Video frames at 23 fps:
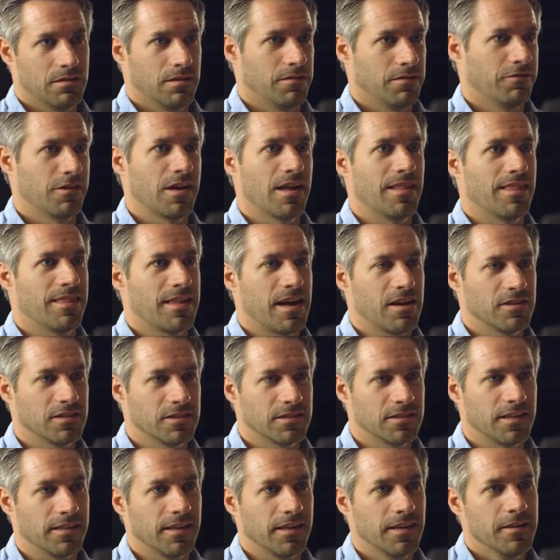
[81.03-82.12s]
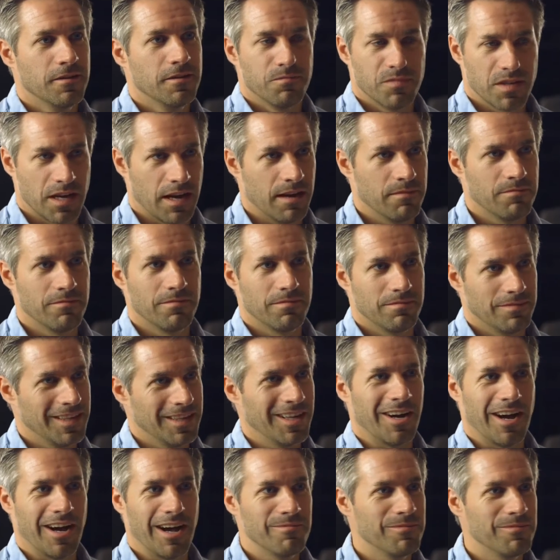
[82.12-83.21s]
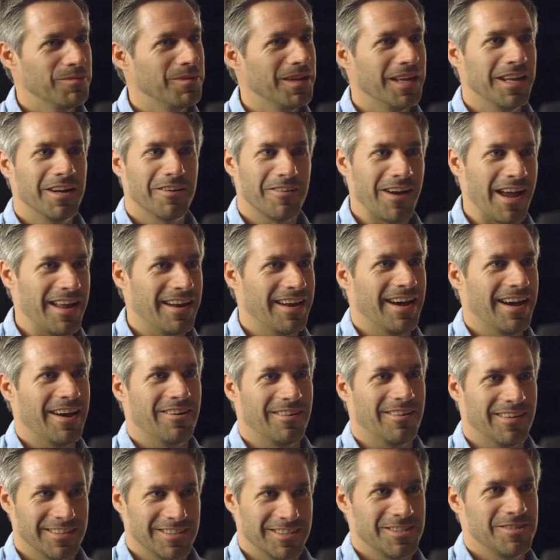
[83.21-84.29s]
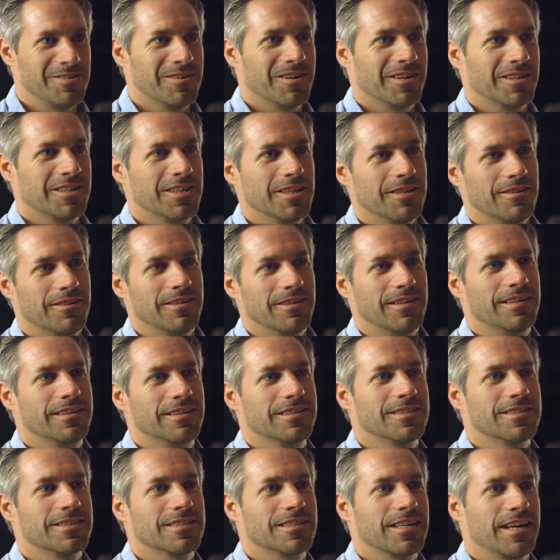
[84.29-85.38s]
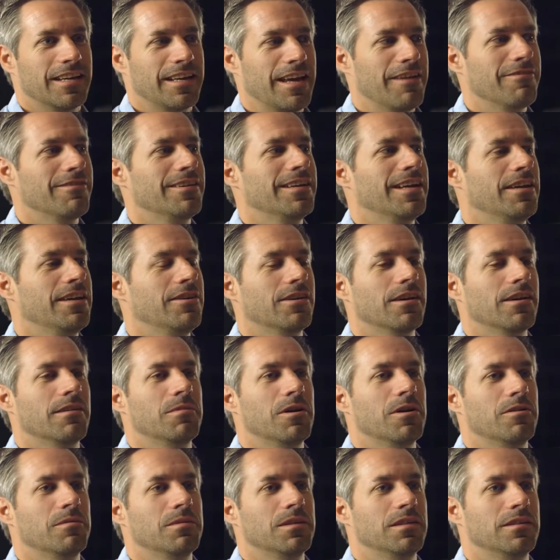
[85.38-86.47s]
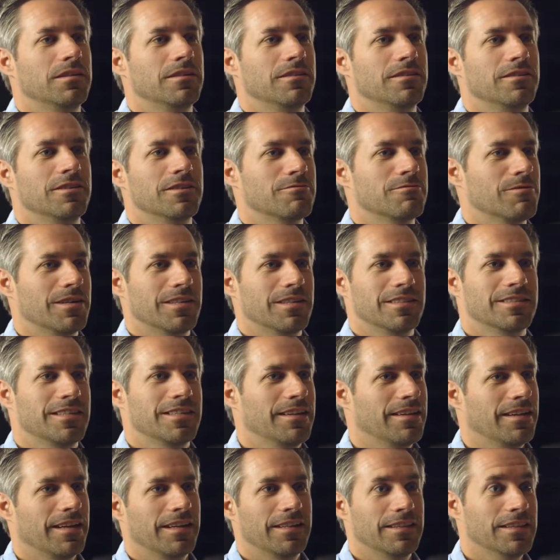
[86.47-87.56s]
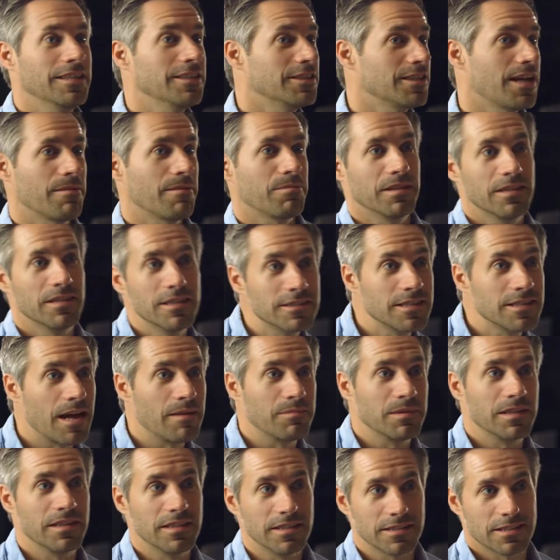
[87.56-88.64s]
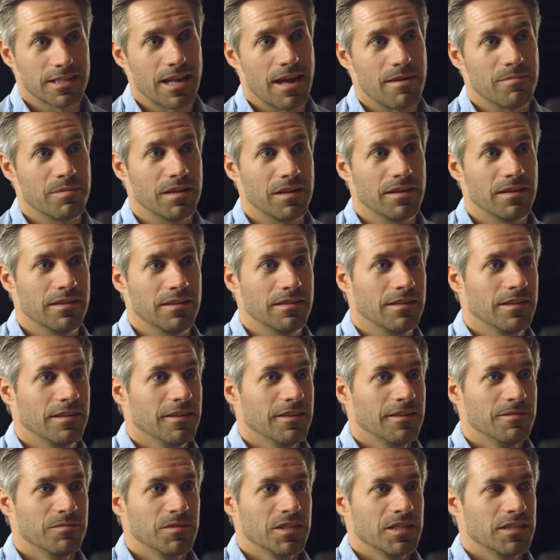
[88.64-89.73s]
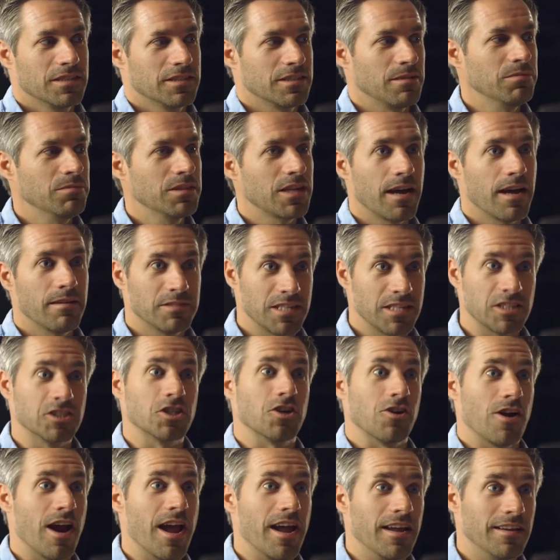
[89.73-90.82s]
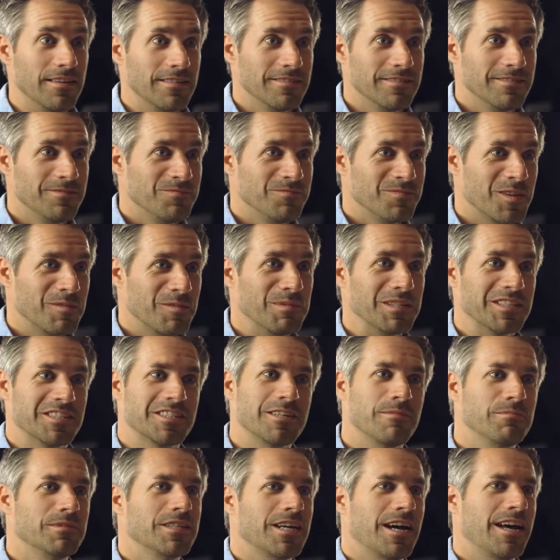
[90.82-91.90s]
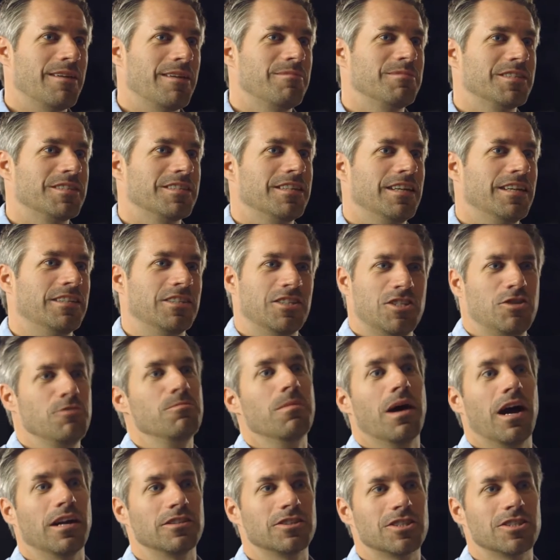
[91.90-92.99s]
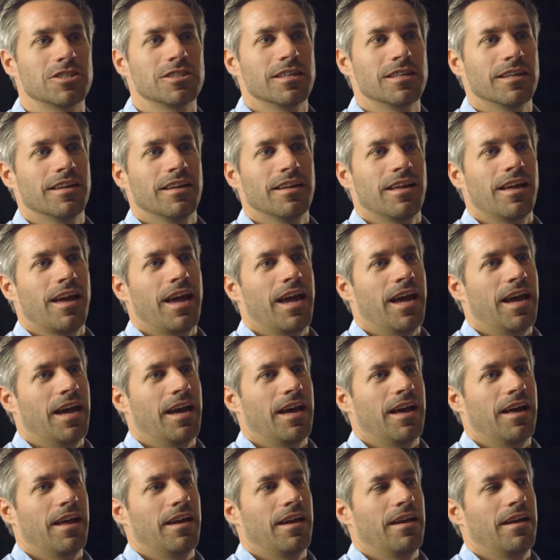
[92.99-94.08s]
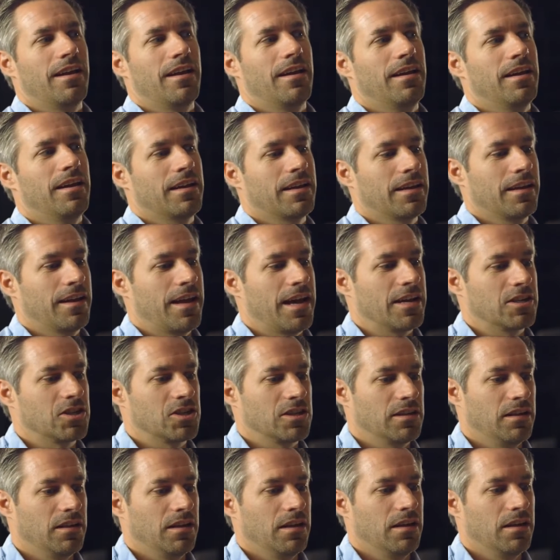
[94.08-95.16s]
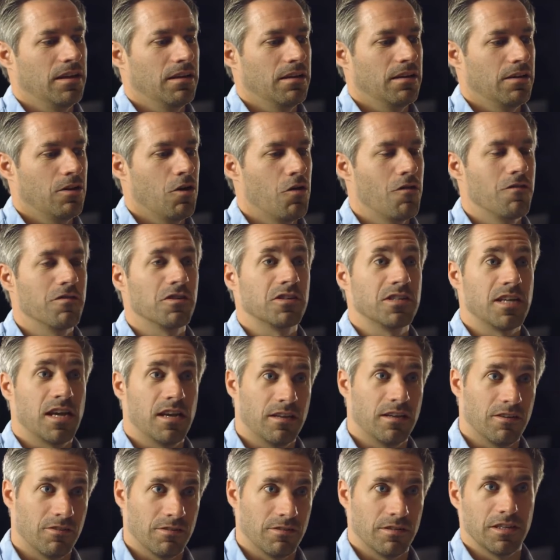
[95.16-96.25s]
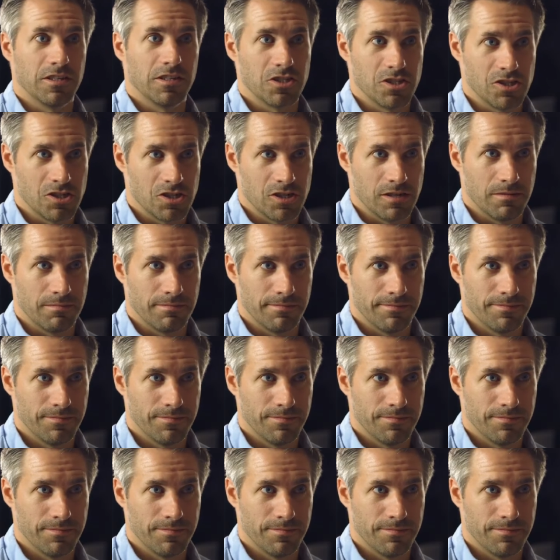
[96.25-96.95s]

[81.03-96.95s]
if not thousands. like I'm, you know, I'm in it right now as you are too, and it's just like every day you come home and you just want to say like this happened, this happened, this happened, and sometimes that's great, but sometimes it's too much, and it can actually overtake your relationship,